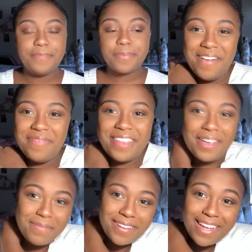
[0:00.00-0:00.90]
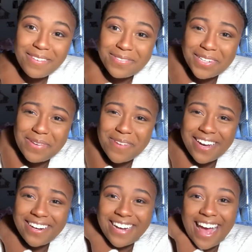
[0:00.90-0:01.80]
But that was really
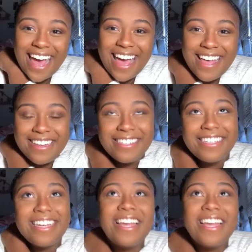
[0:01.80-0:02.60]
weird, and